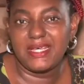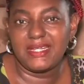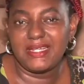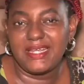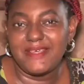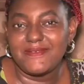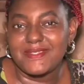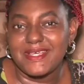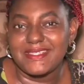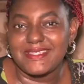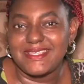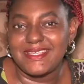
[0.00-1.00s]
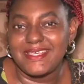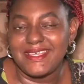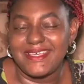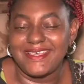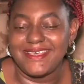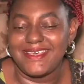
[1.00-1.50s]
that lives that
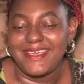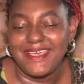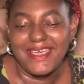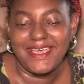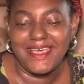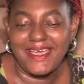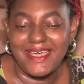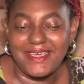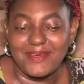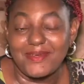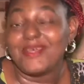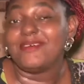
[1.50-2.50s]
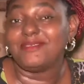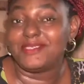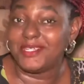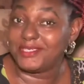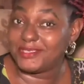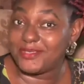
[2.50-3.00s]
I could have
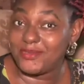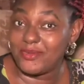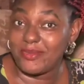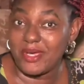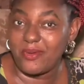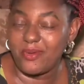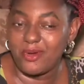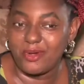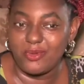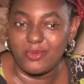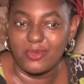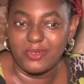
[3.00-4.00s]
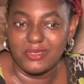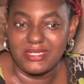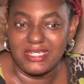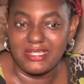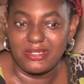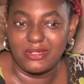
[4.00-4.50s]
touched through my work would
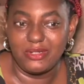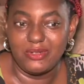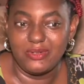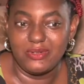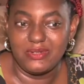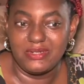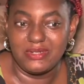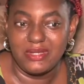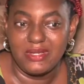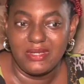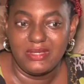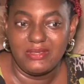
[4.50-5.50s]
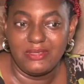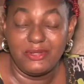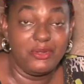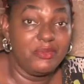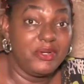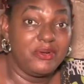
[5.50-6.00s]
include the
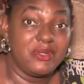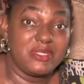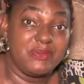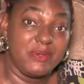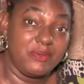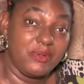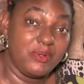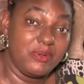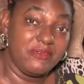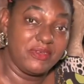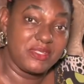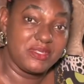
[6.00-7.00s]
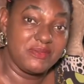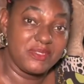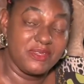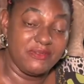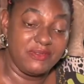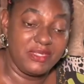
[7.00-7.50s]
numerous people who were victims
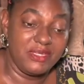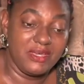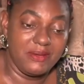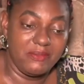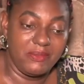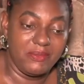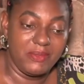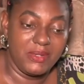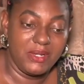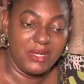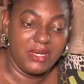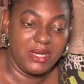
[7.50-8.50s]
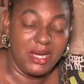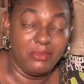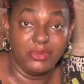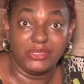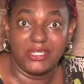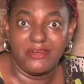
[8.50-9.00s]
of the
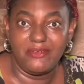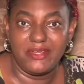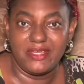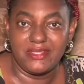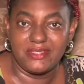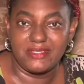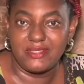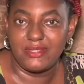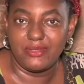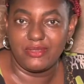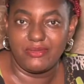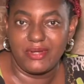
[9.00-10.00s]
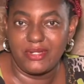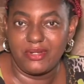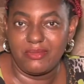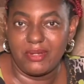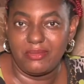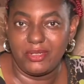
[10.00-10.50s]
Abuja raids, you know, the
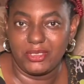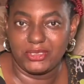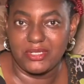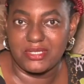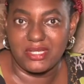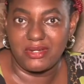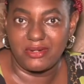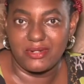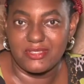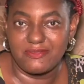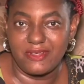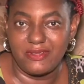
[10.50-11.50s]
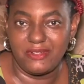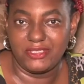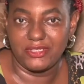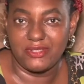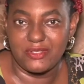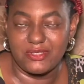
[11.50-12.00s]
random abductions and gross
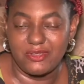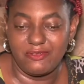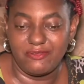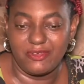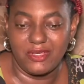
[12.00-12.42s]
violations of